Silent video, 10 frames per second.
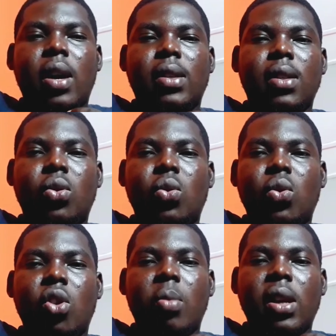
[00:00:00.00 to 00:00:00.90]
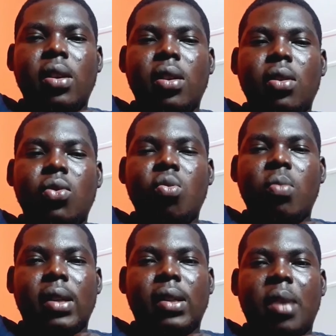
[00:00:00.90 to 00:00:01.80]
I sit to normally
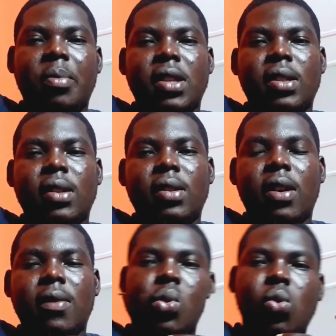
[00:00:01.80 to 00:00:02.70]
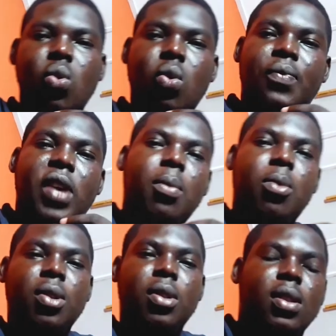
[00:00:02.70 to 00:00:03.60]
do my assignments and stuff. So
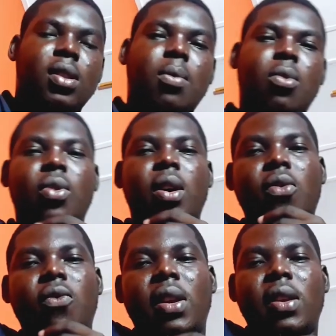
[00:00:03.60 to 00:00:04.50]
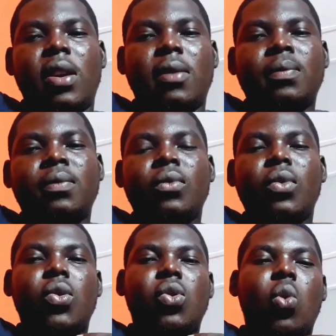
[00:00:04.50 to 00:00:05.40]
I brought Deborah over there.
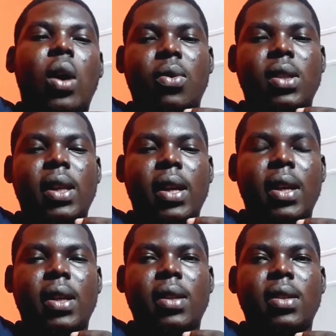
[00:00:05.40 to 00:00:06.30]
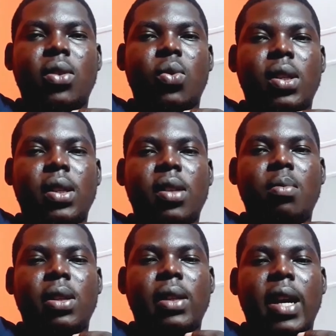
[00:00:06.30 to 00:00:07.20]
So while I was learning, she was
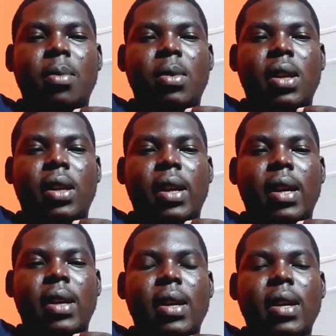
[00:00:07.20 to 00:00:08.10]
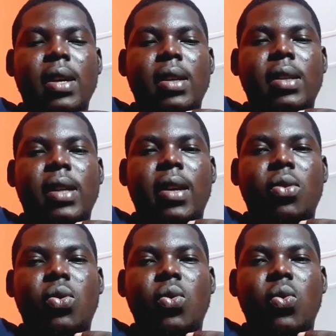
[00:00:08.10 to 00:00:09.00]
sitting beside me, and I
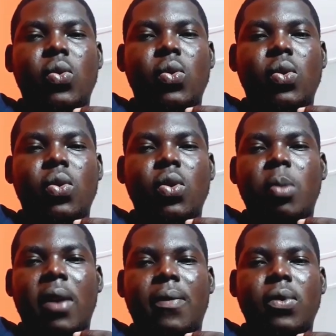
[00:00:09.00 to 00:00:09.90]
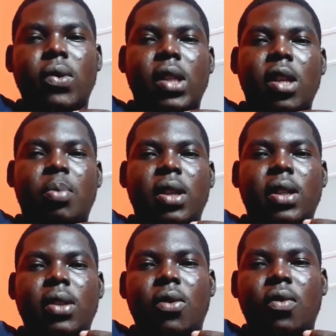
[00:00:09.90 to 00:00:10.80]
decided to use my phone to take
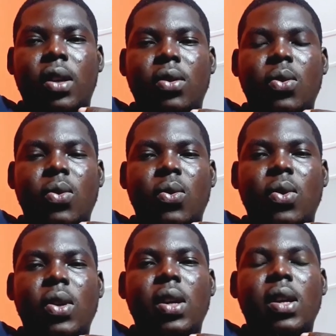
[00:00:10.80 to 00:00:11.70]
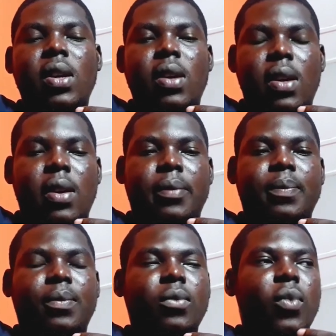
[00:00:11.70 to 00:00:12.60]
pictures of her. So
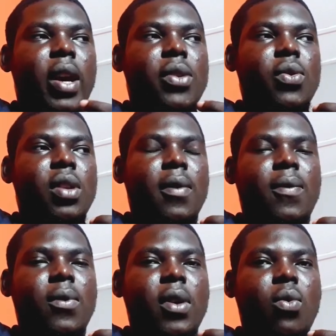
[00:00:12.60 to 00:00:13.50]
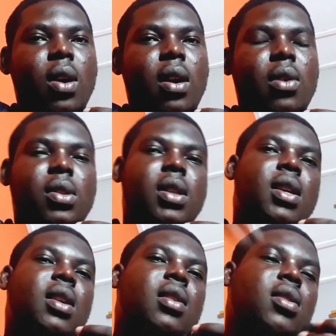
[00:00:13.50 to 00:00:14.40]
yeah, I took the phone, and while I was
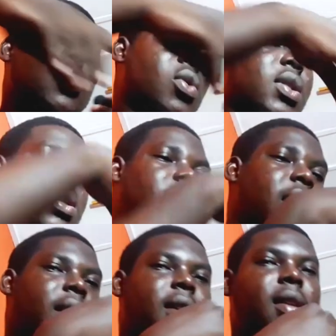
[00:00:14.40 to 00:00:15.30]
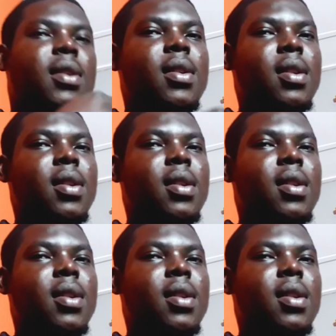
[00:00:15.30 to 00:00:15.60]
taking, she was like